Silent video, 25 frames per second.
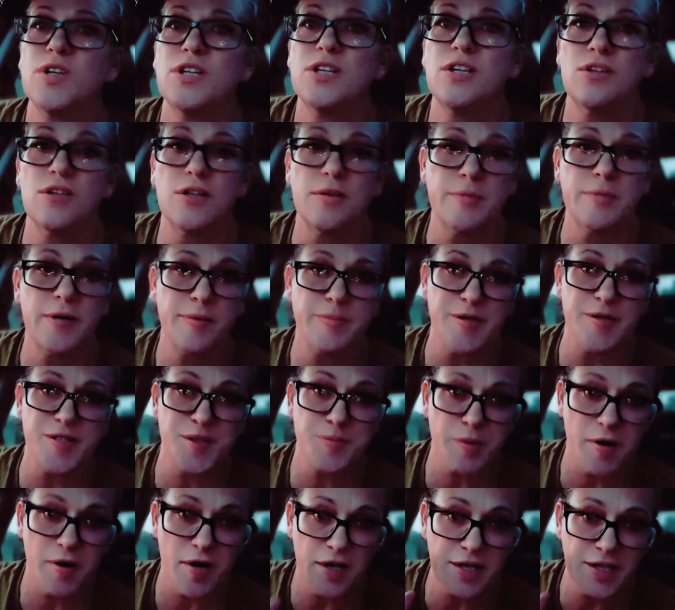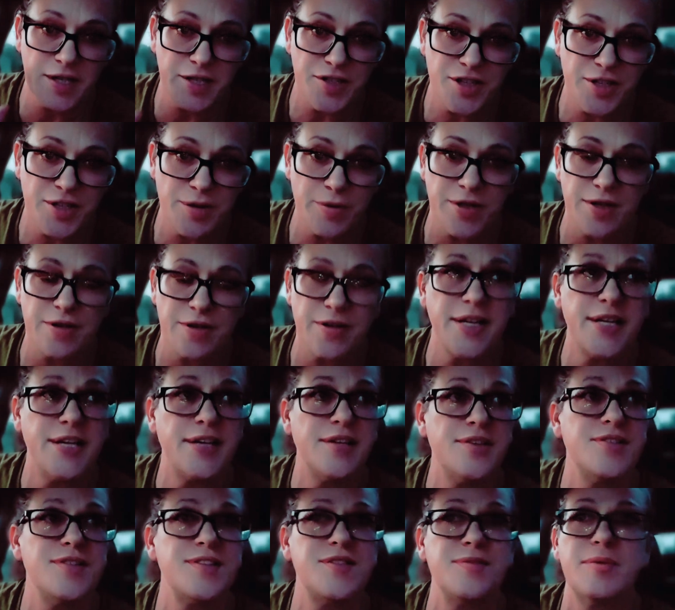You know, you might be sparking shit with your
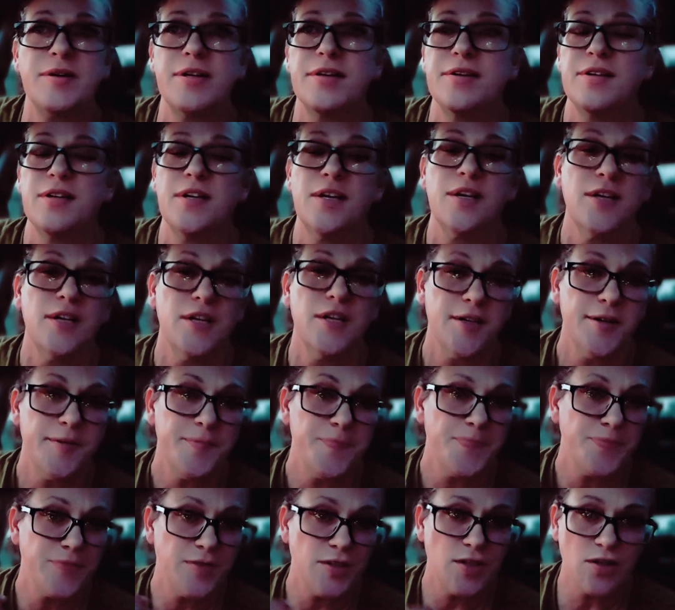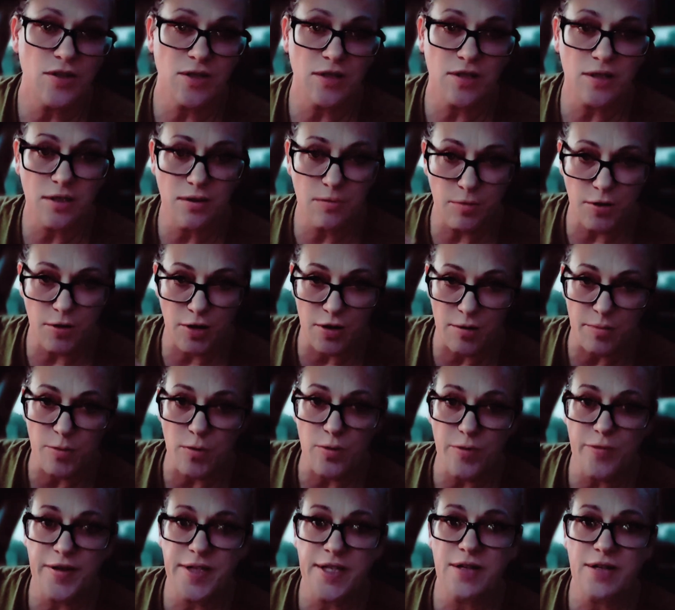hands. You're
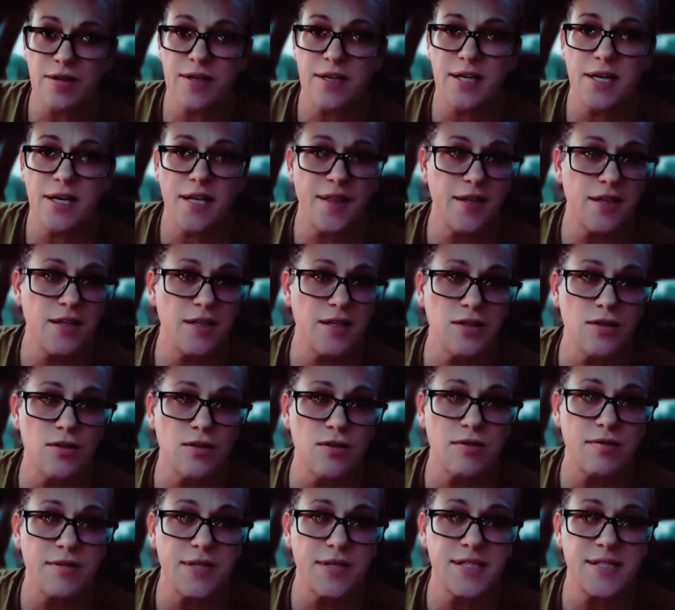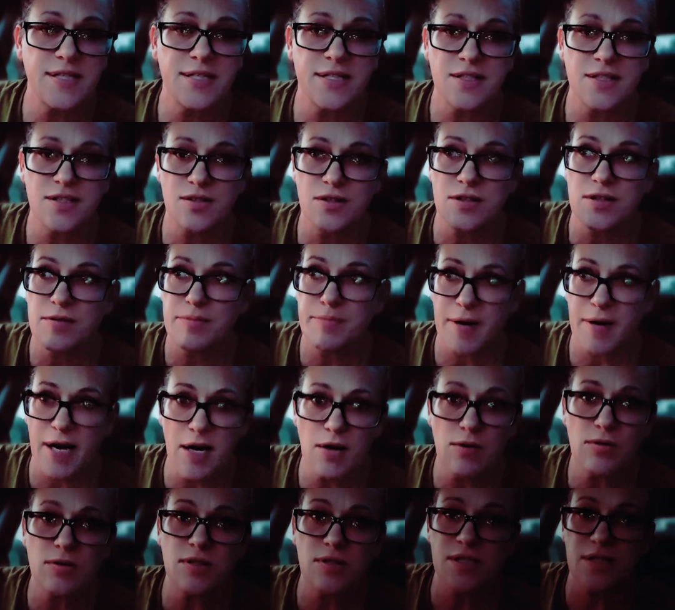moving out anything in lower resonance, so your
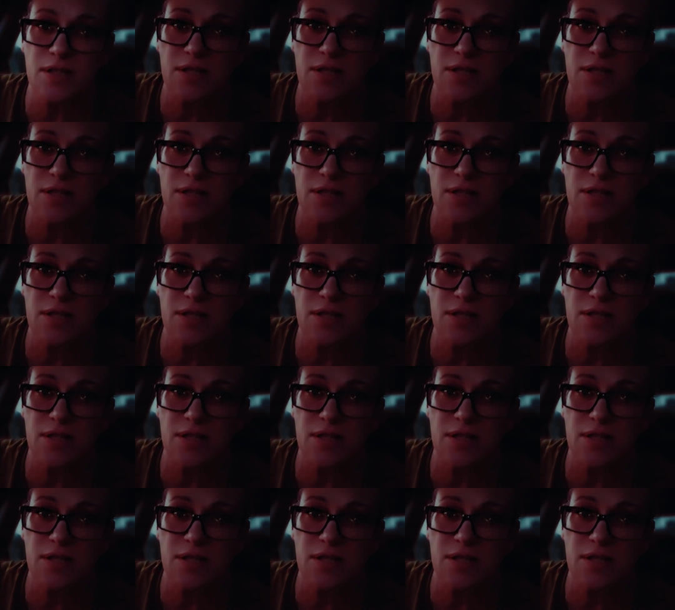power is